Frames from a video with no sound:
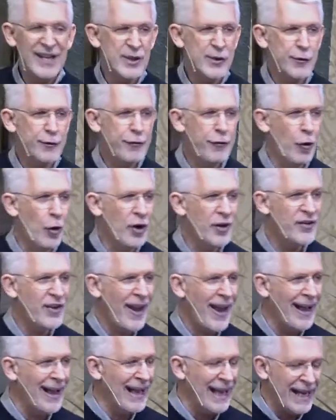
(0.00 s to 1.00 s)
is
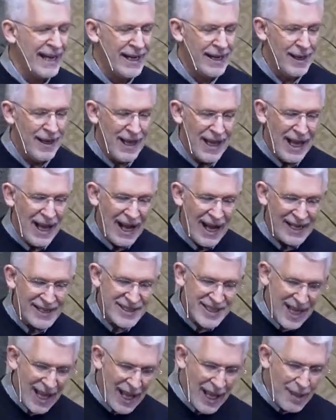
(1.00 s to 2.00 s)
foretelling a
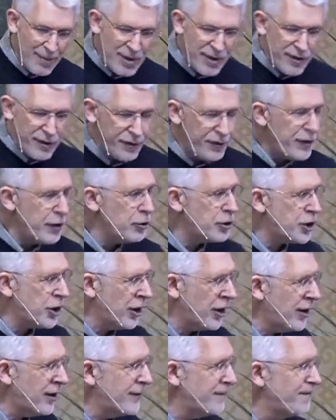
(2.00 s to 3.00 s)
time in the
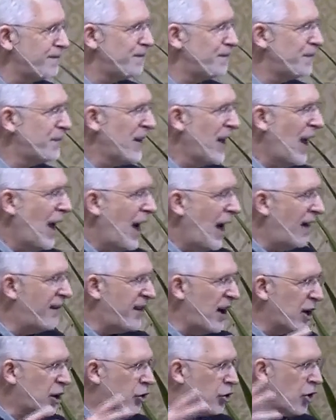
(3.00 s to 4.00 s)
future
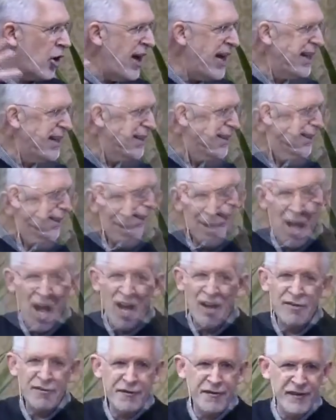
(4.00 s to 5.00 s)
of a great
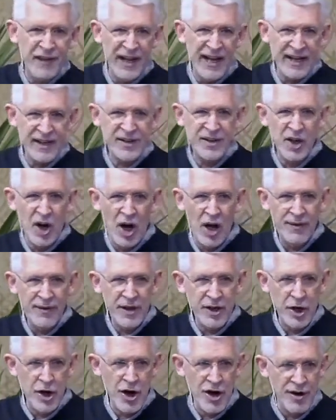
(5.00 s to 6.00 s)
conflict on
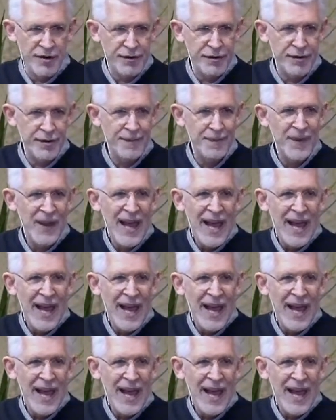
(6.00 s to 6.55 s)
the earth.